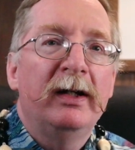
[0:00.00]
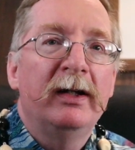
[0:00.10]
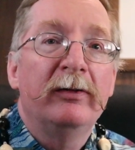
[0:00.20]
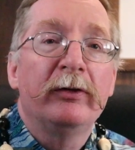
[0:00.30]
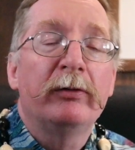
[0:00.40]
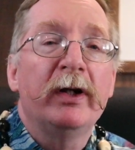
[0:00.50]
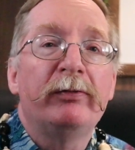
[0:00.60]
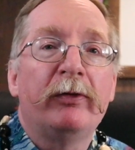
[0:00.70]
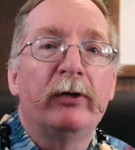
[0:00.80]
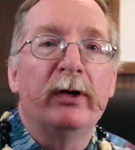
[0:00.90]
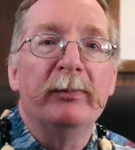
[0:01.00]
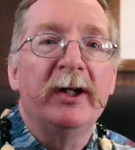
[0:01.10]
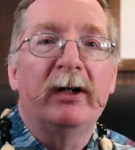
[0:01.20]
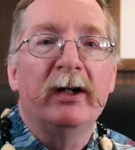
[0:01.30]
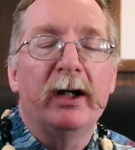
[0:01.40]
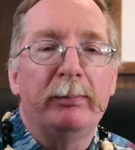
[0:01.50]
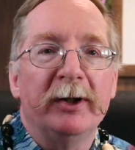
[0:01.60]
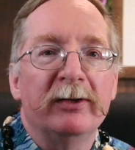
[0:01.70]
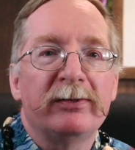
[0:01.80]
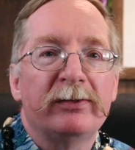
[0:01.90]
in the great forum, the
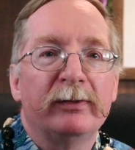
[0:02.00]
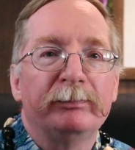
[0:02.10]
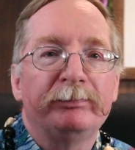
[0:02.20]
Areopagus.